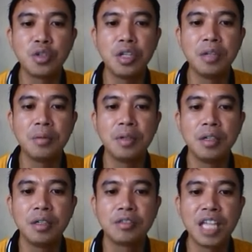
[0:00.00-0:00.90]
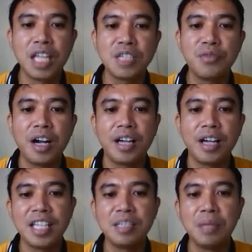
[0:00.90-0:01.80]
So we
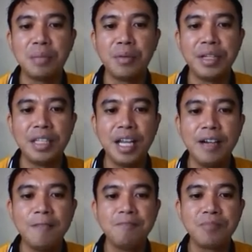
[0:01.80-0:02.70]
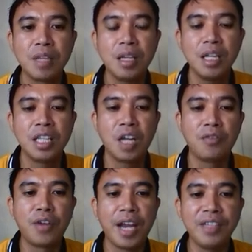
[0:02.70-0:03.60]
transfer our decimal point there.
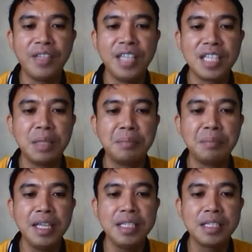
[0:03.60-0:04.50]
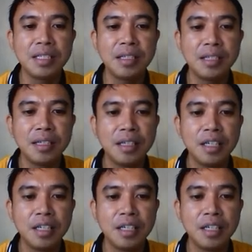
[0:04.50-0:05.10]
Now for every decimal place,